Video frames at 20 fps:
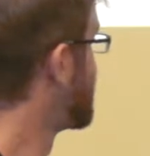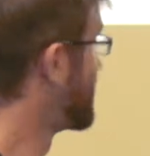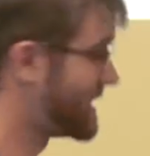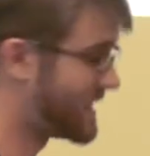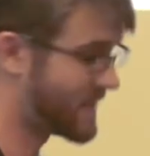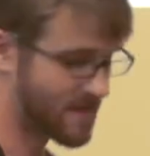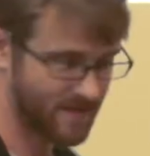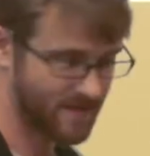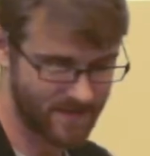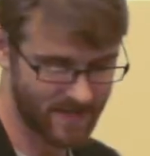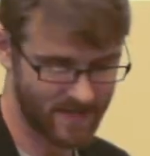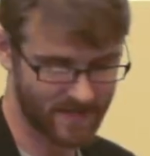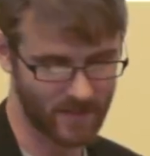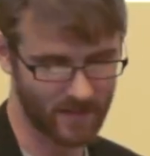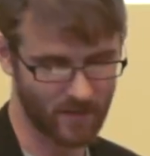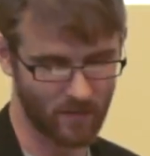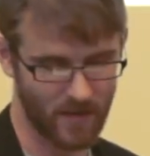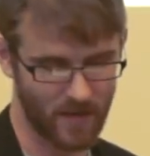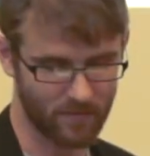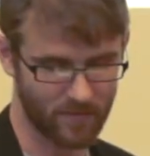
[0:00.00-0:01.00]
Yeah, and then
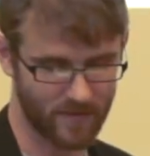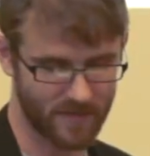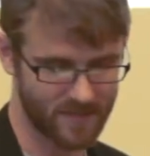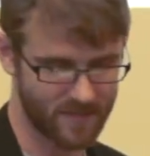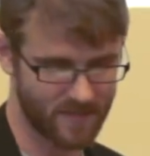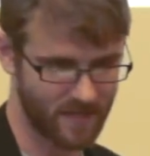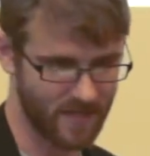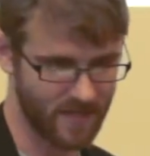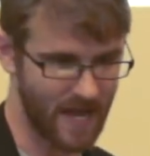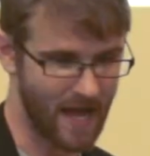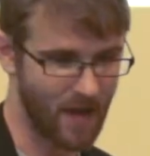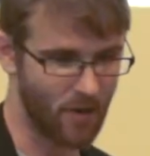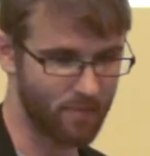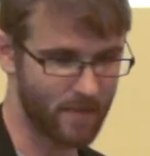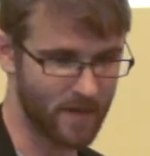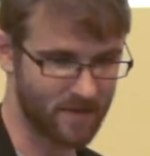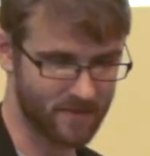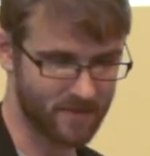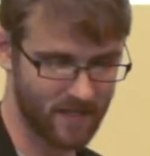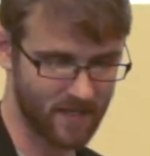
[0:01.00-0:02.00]
the white one's an
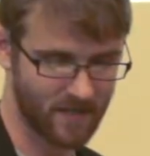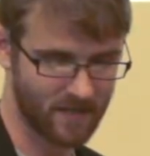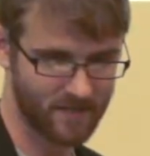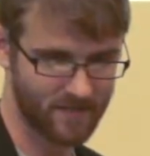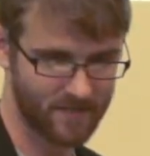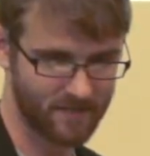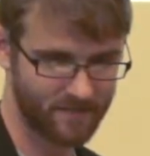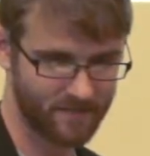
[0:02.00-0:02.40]
outbound text.